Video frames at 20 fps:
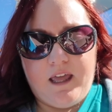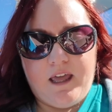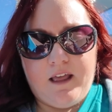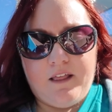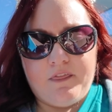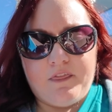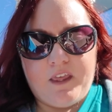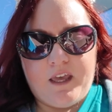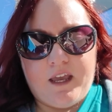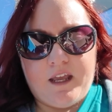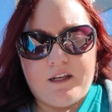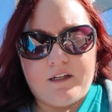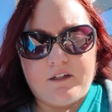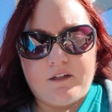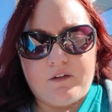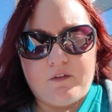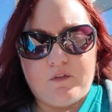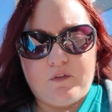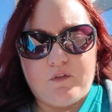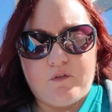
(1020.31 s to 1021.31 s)
And
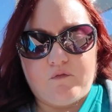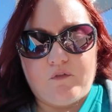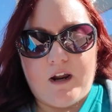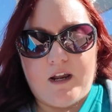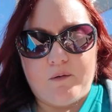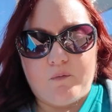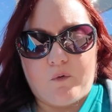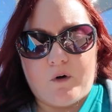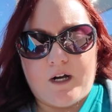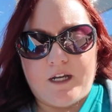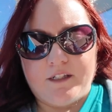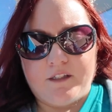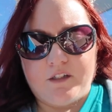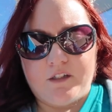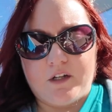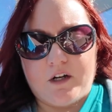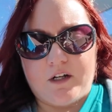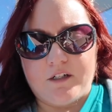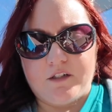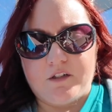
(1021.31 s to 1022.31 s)
then the red wine
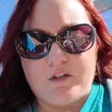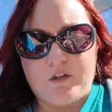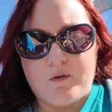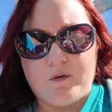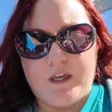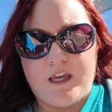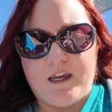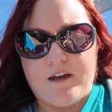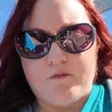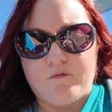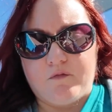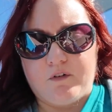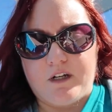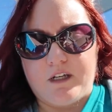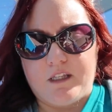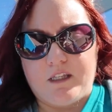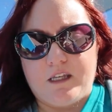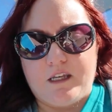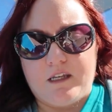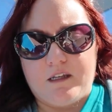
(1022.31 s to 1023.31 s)
sauce, you can't
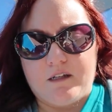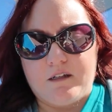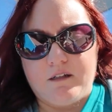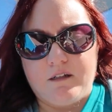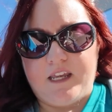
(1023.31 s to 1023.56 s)
really